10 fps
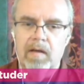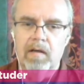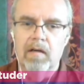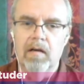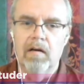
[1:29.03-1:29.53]

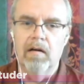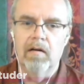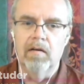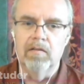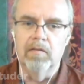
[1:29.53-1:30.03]

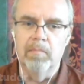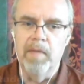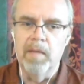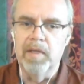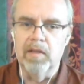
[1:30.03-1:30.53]
uh,
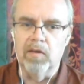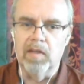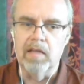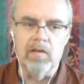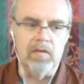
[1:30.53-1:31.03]
maybe
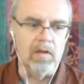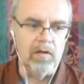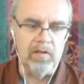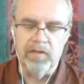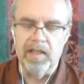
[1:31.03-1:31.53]
ten years
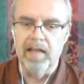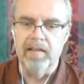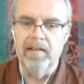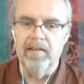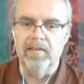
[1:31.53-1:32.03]
ago, something
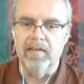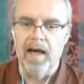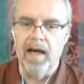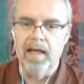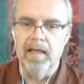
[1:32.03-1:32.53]
like this,
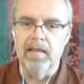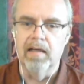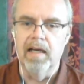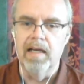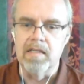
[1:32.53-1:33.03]

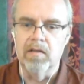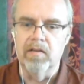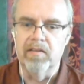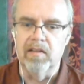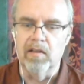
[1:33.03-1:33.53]
I
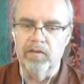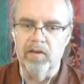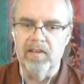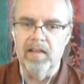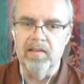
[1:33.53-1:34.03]
entered the city of
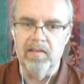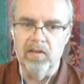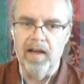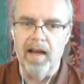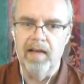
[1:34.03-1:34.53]
Lausanne. This
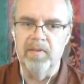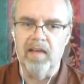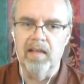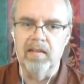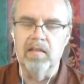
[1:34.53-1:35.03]
is an
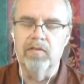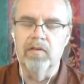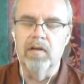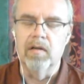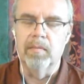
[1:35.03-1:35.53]
administrative
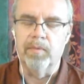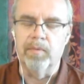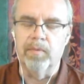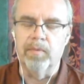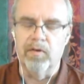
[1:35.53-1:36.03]
uh,
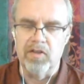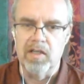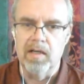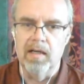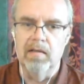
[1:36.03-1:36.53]

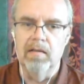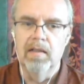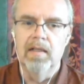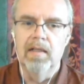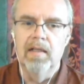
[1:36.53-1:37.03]

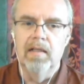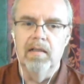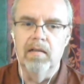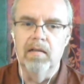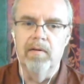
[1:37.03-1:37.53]
professional
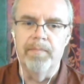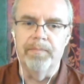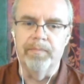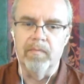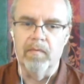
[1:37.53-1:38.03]
uh,
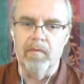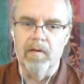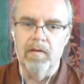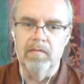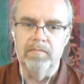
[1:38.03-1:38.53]

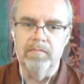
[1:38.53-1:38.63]
um,